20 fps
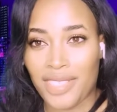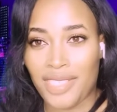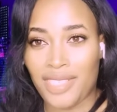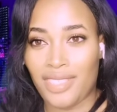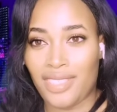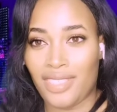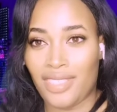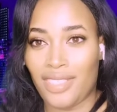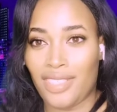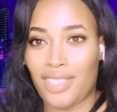
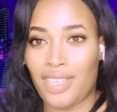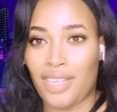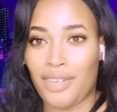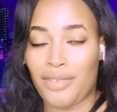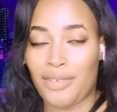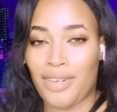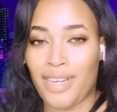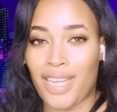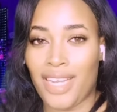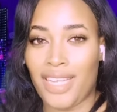
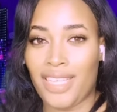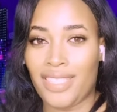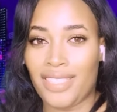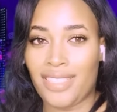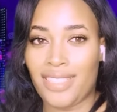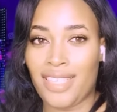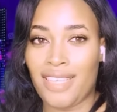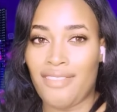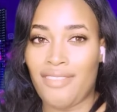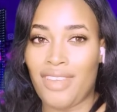decision,
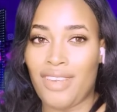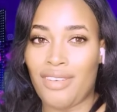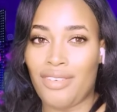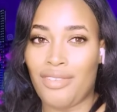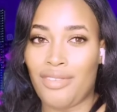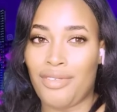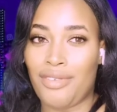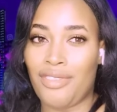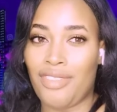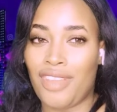right? Even
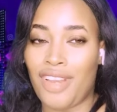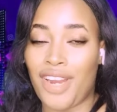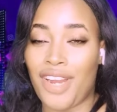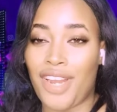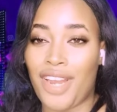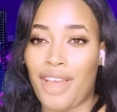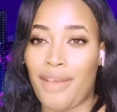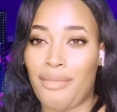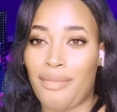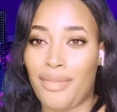though they are
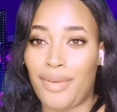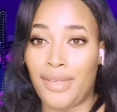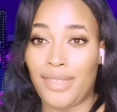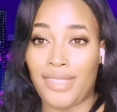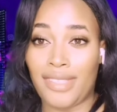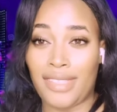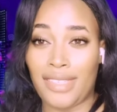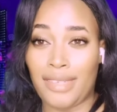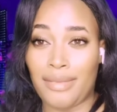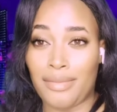not
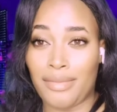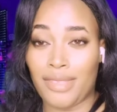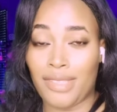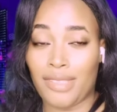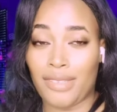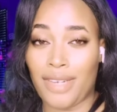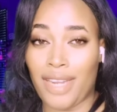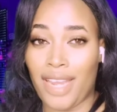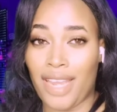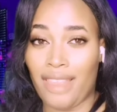
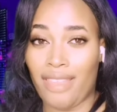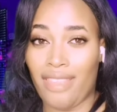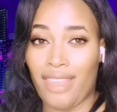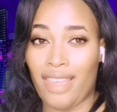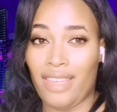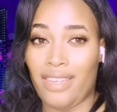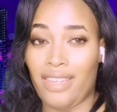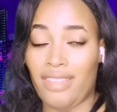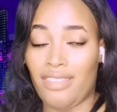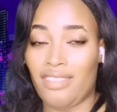Muslims, right?
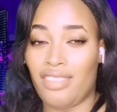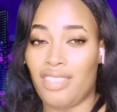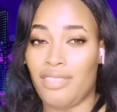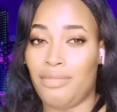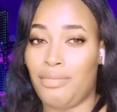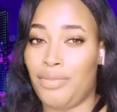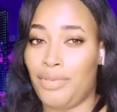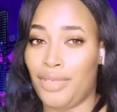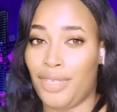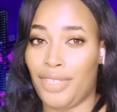They did
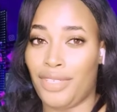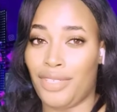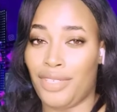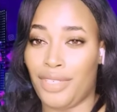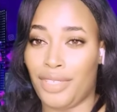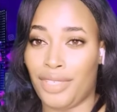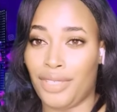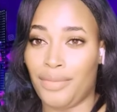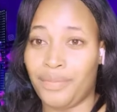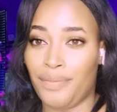support
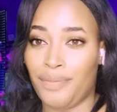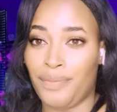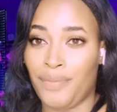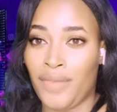her.